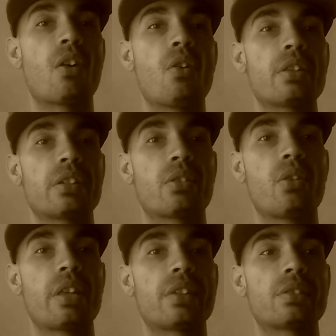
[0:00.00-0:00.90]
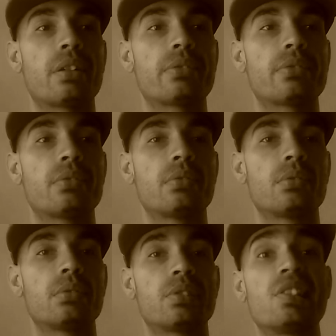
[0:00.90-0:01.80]
all that stuff,
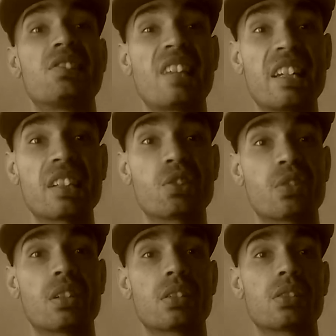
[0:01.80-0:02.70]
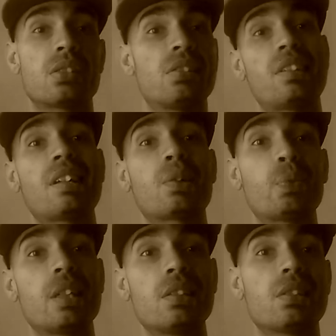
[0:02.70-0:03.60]
synthetic drugs, synthetic
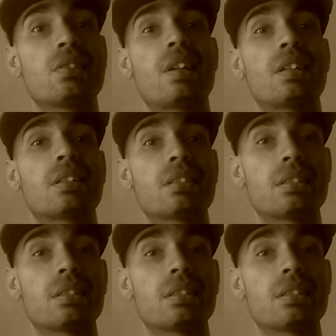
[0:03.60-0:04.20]
weed, synthetic